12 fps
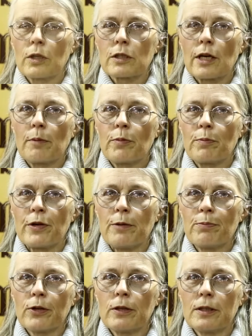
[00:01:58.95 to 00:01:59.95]
What type of
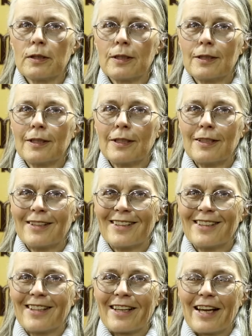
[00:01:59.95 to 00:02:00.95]
people?
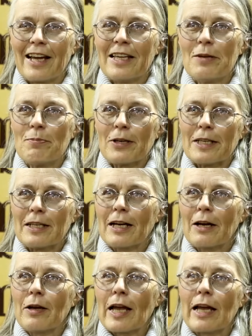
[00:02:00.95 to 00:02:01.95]
anybody.
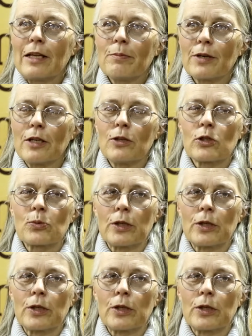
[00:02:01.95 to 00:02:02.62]
I, anybody who's